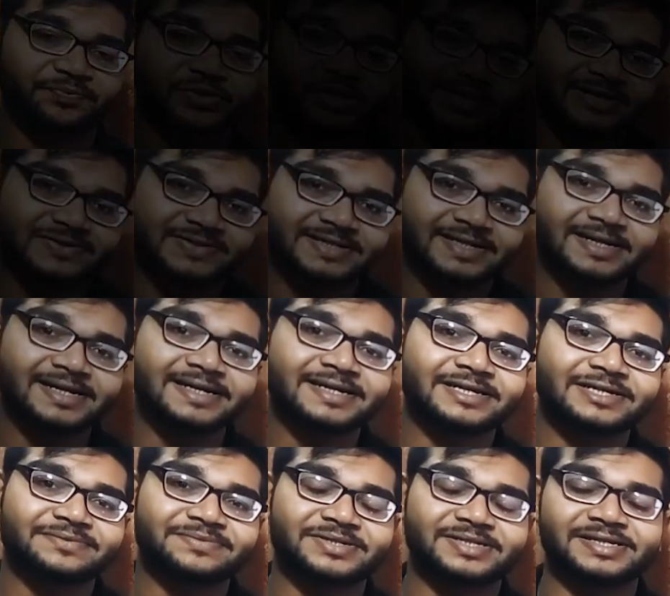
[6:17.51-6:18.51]
Now second
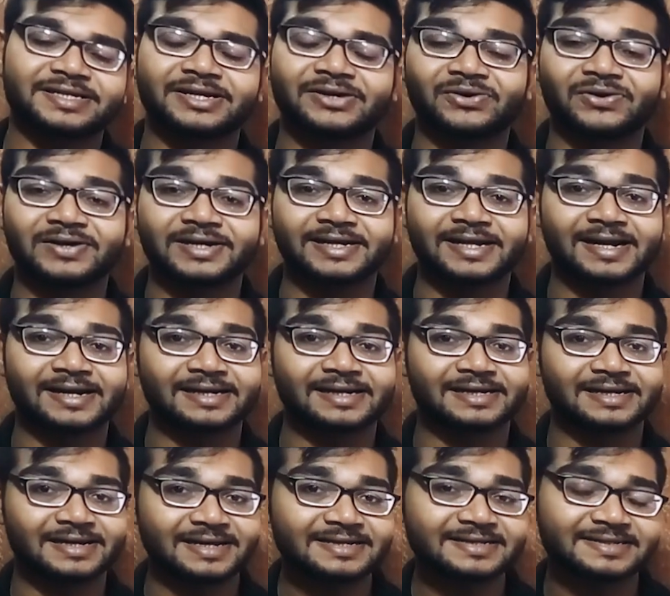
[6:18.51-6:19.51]
comes the
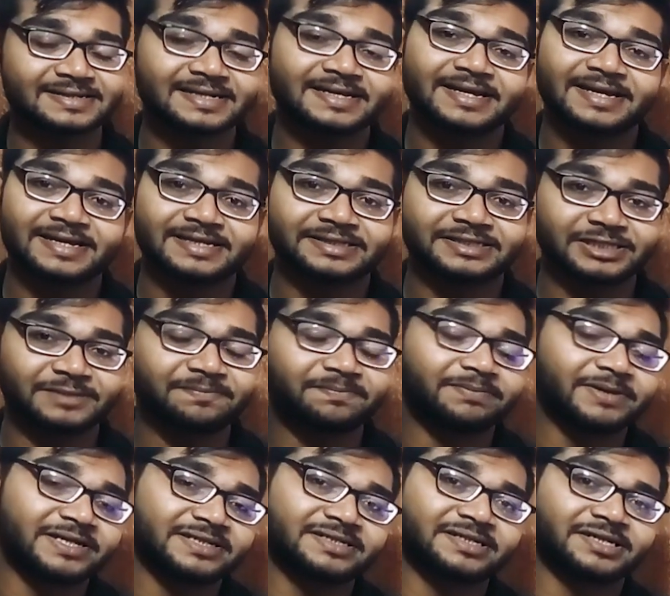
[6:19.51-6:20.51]
contactless chip
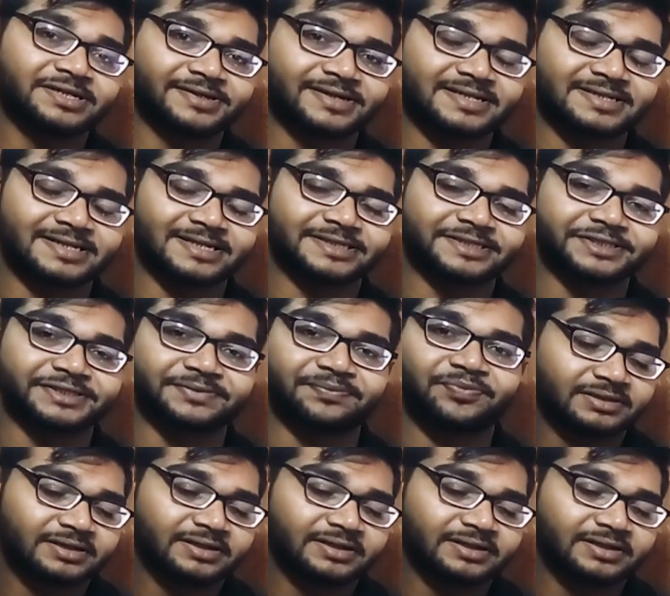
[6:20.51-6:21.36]
based transaction.